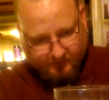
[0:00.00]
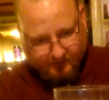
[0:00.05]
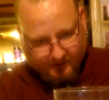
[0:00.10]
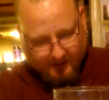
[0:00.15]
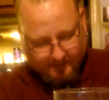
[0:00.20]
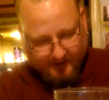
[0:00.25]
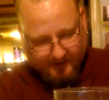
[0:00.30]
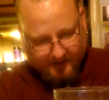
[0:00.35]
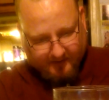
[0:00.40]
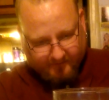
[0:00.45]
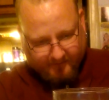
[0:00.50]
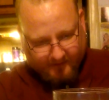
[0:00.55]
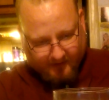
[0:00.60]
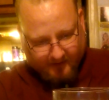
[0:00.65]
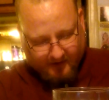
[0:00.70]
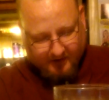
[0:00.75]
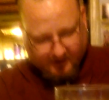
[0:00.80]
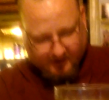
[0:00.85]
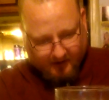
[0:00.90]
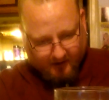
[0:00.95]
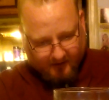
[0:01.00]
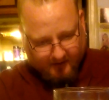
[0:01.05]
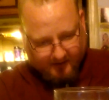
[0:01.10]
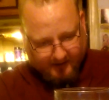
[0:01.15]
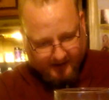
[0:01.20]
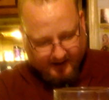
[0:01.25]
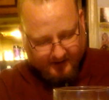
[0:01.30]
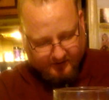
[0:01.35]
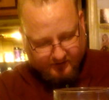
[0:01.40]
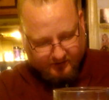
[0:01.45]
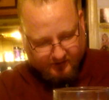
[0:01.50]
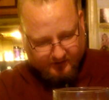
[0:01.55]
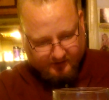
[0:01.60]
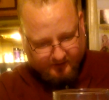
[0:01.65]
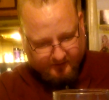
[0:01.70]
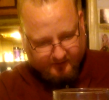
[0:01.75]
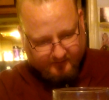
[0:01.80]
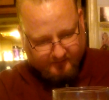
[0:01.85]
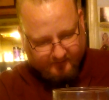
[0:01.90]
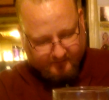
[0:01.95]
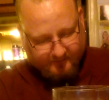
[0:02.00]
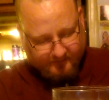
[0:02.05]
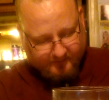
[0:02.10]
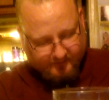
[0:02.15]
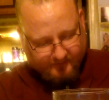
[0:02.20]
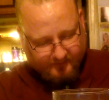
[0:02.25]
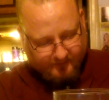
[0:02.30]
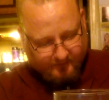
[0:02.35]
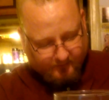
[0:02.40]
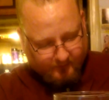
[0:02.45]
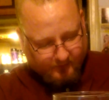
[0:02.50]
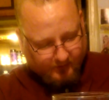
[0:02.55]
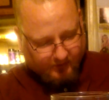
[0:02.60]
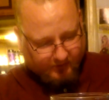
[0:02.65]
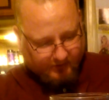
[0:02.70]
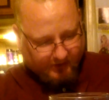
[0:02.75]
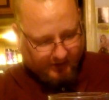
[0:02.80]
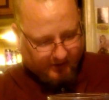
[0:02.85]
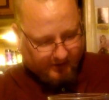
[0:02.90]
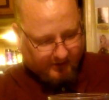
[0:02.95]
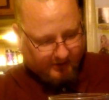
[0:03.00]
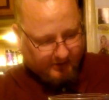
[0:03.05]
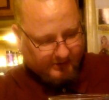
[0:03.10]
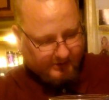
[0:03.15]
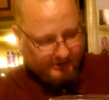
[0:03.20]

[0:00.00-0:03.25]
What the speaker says: I mean, very dark. Actually, real dark.